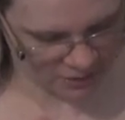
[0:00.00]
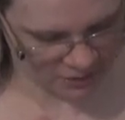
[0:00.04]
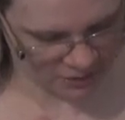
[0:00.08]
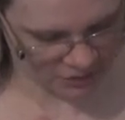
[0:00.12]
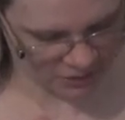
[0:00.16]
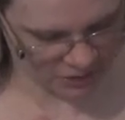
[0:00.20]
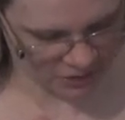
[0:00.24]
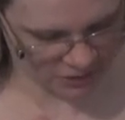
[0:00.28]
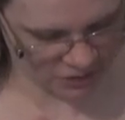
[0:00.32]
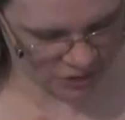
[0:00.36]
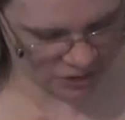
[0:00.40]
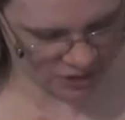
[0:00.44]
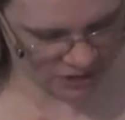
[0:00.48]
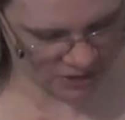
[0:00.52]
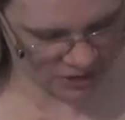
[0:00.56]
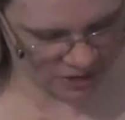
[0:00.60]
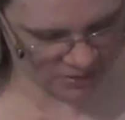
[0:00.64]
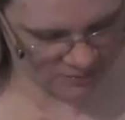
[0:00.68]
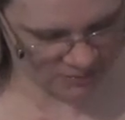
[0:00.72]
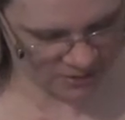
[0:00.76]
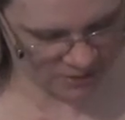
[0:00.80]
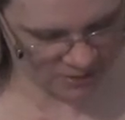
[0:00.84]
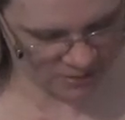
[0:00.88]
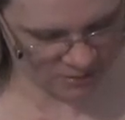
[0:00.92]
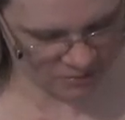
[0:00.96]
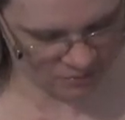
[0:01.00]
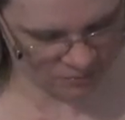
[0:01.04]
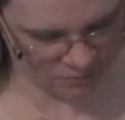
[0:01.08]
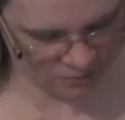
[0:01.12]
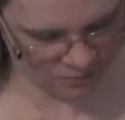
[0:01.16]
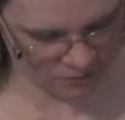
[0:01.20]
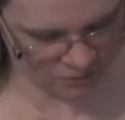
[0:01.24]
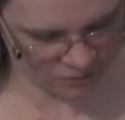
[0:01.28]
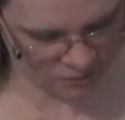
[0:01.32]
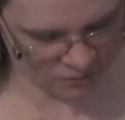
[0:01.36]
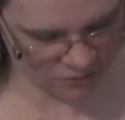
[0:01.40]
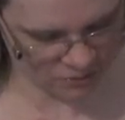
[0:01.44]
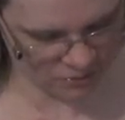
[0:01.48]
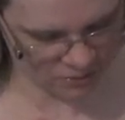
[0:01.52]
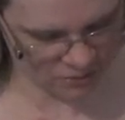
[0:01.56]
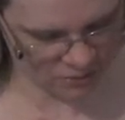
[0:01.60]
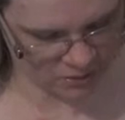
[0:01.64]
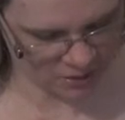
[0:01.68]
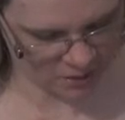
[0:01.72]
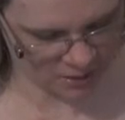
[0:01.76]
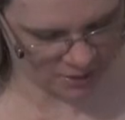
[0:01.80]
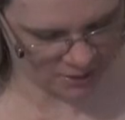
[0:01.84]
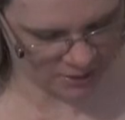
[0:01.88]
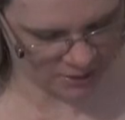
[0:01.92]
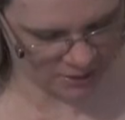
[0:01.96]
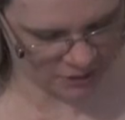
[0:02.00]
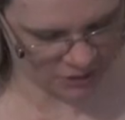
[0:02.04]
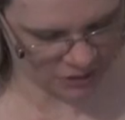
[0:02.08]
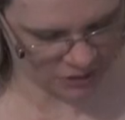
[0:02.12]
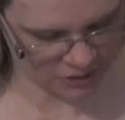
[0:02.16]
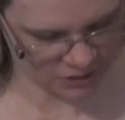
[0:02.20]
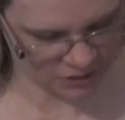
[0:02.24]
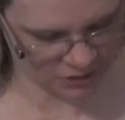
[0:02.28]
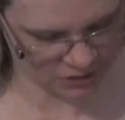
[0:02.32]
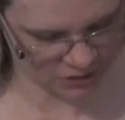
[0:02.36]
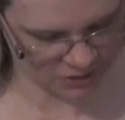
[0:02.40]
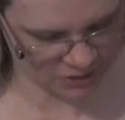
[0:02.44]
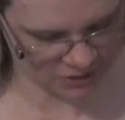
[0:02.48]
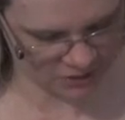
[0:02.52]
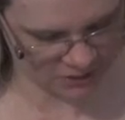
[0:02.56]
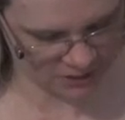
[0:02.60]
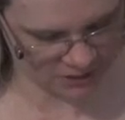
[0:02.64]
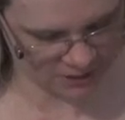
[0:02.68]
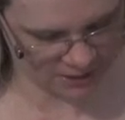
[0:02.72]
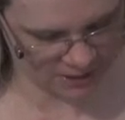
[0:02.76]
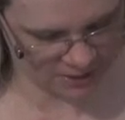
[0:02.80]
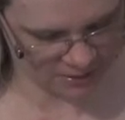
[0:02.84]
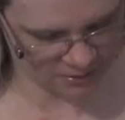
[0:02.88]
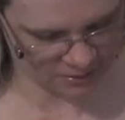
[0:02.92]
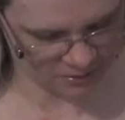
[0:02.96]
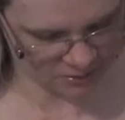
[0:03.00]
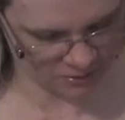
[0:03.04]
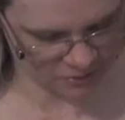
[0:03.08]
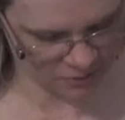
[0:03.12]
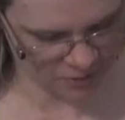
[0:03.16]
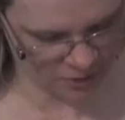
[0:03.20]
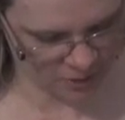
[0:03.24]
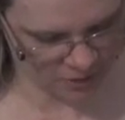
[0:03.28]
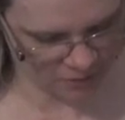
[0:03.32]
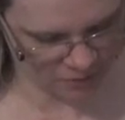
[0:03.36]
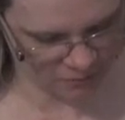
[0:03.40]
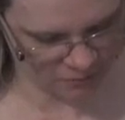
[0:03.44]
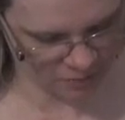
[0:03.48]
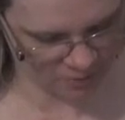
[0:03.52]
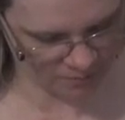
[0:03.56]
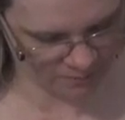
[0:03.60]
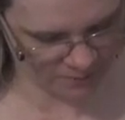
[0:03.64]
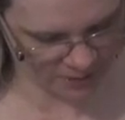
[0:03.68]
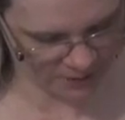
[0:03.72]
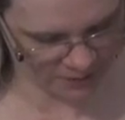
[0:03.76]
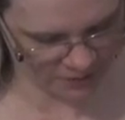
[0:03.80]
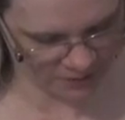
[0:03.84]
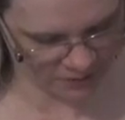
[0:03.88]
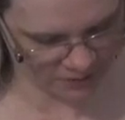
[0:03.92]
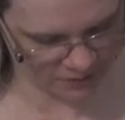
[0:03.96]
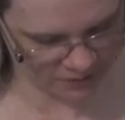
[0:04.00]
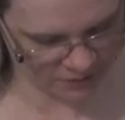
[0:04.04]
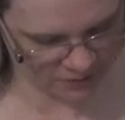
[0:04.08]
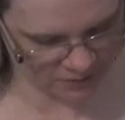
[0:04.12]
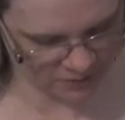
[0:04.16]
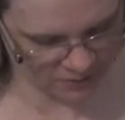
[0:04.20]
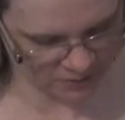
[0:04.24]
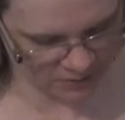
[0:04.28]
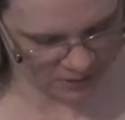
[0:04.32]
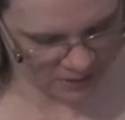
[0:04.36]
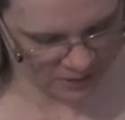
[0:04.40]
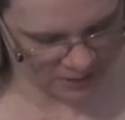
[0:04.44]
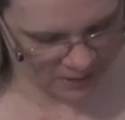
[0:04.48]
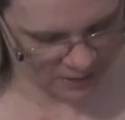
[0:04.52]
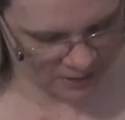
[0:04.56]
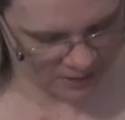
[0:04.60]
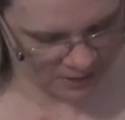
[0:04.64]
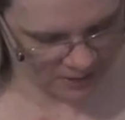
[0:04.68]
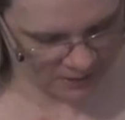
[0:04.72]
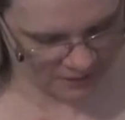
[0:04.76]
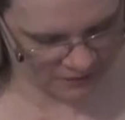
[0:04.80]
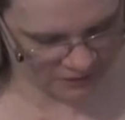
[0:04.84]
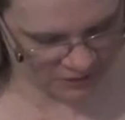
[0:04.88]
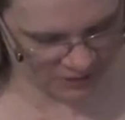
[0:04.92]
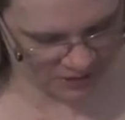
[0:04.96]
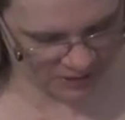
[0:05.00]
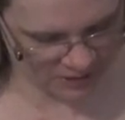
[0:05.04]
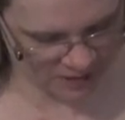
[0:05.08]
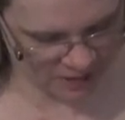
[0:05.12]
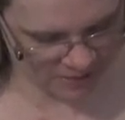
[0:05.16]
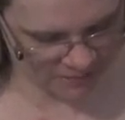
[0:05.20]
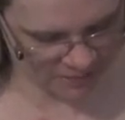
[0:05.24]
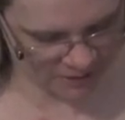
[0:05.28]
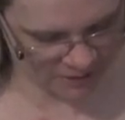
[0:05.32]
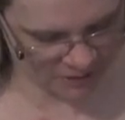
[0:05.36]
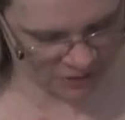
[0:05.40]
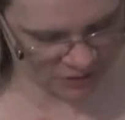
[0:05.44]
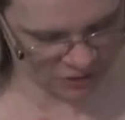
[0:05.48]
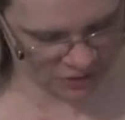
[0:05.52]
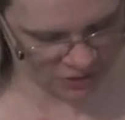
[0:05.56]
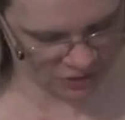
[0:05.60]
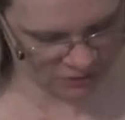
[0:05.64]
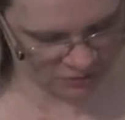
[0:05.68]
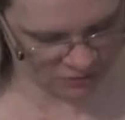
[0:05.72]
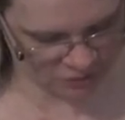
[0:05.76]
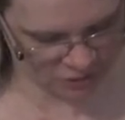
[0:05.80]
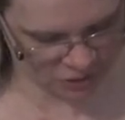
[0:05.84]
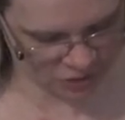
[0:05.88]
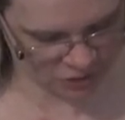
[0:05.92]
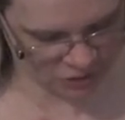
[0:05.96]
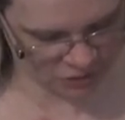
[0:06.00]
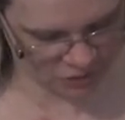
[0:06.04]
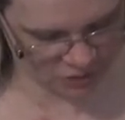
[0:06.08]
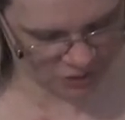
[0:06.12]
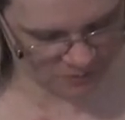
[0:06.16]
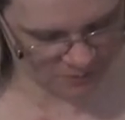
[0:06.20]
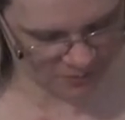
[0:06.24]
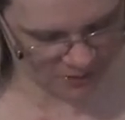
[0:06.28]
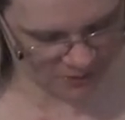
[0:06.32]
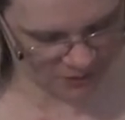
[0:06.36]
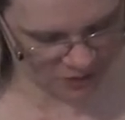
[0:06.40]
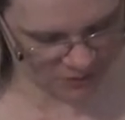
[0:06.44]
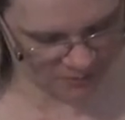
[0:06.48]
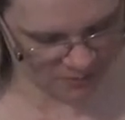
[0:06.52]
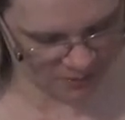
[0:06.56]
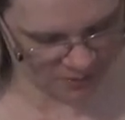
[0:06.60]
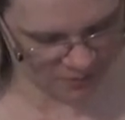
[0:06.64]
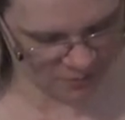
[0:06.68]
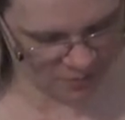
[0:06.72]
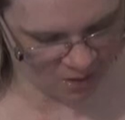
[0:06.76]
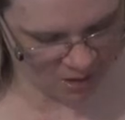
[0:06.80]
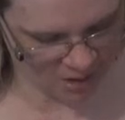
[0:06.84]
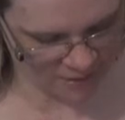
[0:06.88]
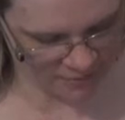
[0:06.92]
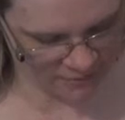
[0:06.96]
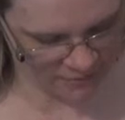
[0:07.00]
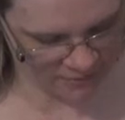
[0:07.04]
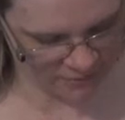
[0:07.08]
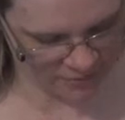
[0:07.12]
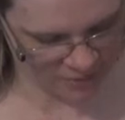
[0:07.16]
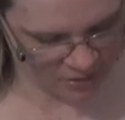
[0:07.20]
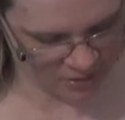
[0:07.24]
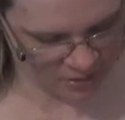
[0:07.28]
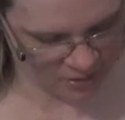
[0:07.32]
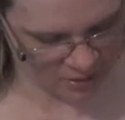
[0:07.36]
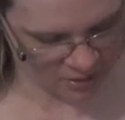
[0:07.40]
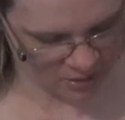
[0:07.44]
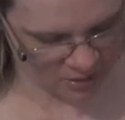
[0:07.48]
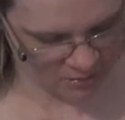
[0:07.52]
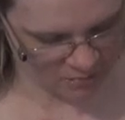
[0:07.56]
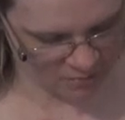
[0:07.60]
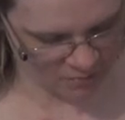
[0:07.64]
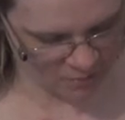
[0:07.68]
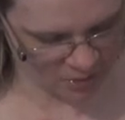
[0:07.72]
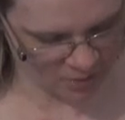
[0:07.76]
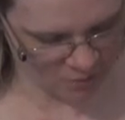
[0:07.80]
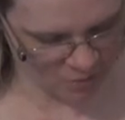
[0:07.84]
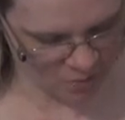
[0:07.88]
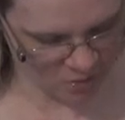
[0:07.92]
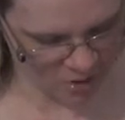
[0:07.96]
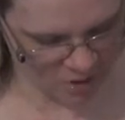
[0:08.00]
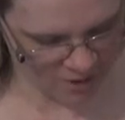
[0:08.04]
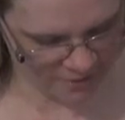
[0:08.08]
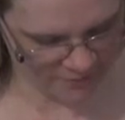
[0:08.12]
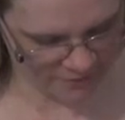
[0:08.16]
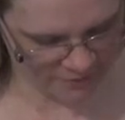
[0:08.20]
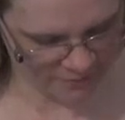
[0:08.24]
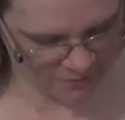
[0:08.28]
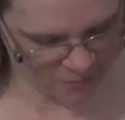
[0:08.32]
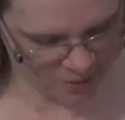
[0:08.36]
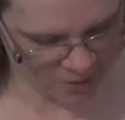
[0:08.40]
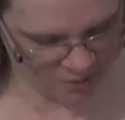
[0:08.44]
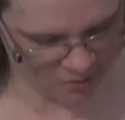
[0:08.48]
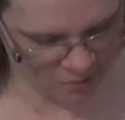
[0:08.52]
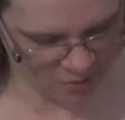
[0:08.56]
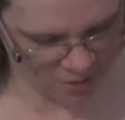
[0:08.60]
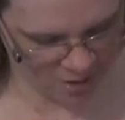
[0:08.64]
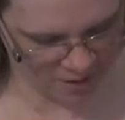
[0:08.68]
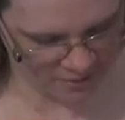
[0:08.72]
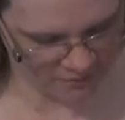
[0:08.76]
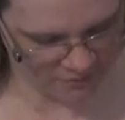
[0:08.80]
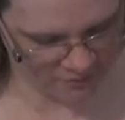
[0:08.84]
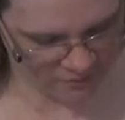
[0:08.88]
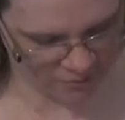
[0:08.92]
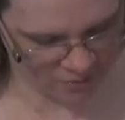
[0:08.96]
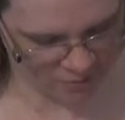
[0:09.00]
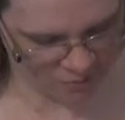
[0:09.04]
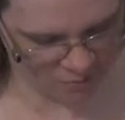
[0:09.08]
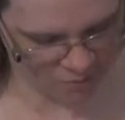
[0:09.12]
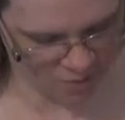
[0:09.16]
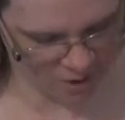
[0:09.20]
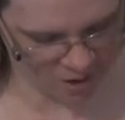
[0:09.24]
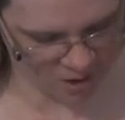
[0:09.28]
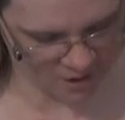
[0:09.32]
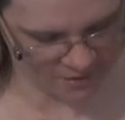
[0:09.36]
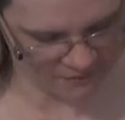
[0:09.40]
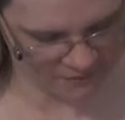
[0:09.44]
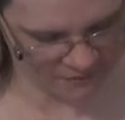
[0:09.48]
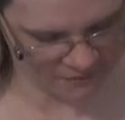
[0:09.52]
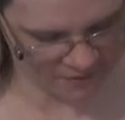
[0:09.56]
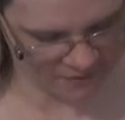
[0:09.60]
Shall she come in? Were it good? I think she stirs again. No, what best to do? If she come in, she'll sure speak to my wife. My wife, my wife, what wife?